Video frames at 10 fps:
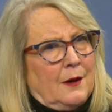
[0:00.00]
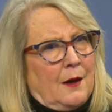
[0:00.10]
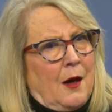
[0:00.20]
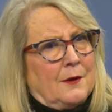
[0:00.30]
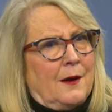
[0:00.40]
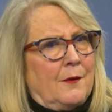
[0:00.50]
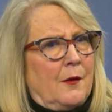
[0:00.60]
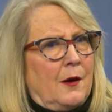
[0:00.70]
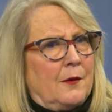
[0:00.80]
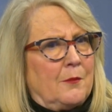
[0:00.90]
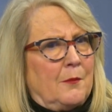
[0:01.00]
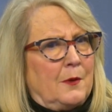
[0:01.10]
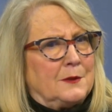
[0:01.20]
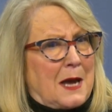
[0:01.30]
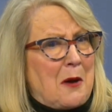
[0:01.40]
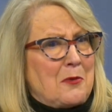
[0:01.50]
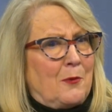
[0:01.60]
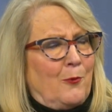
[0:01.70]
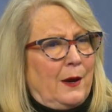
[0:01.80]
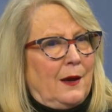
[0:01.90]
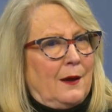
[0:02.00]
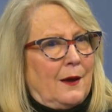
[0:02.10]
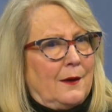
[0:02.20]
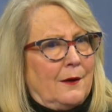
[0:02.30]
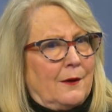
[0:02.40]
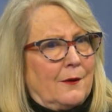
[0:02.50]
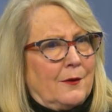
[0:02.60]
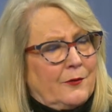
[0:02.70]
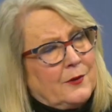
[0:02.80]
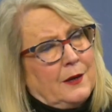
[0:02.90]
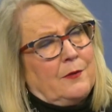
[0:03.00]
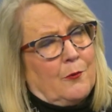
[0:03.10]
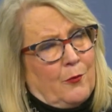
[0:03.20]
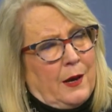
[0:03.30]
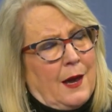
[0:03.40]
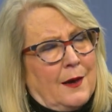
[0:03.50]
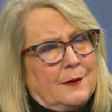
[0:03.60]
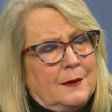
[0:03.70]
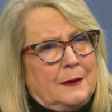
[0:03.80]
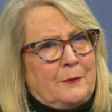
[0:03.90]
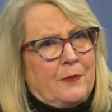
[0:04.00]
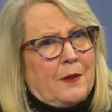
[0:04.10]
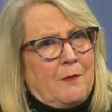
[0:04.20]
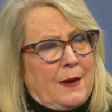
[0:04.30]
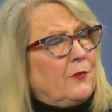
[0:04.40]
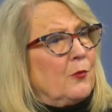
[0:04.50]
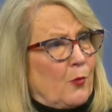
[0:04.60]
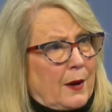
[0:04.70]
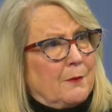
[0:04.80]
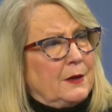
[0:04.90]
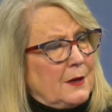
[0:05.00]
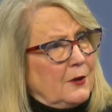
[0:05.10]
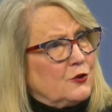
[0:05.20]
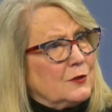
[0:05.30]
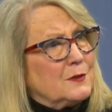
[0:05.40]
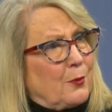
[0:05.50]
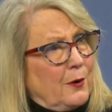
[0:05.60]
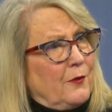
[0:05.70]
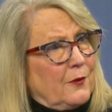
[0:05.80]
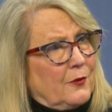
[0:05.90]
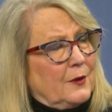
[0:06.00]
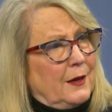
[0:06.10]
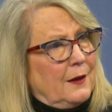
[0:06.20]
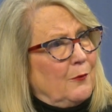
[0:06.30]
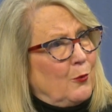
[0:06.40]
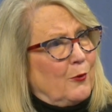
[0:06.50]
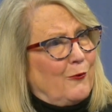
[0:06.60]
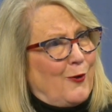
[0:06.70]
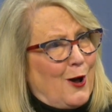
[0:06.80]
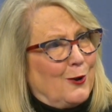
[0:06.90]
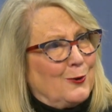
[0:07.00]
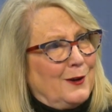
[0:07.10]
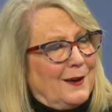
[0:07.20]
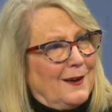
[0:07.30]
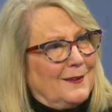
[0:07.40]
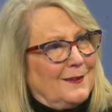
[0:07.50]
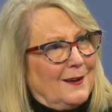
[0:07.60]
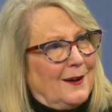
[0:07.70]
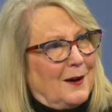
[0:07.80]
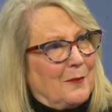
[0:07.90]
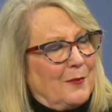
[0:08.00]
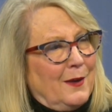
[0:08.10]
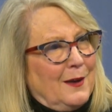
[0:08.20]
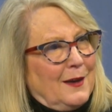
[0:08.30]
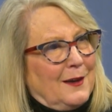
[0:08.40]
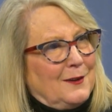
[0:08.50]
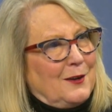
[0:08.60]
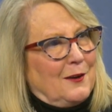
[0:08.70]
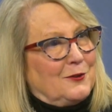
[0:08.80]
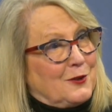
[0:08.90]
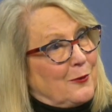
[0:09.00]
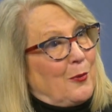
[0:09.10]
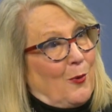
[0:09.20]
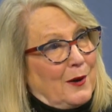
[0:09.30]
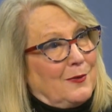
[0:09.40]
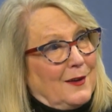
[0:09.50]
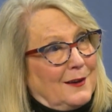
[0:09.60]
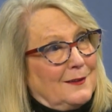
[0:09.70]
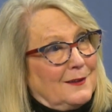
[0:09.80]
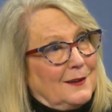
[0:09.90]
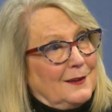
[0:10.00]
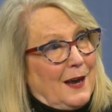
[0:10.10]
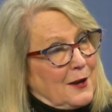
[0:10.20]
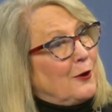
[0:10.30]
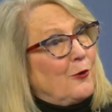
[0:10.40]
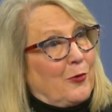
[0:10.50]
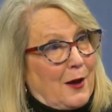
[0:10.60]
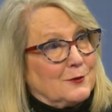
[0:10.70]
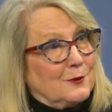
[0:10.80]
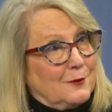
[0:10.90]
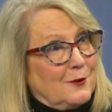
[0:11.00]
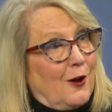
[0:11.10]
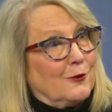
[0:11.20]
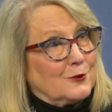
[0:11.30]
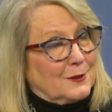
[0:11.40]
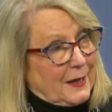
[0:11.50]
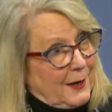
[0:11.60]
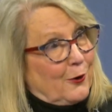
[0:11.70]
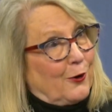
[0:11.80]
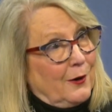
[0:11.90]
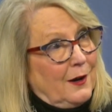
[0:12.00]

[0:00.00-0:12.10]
a town that we had, or a city that we had made some recommendations previously and weren't followed, and to the point that $900,000 later,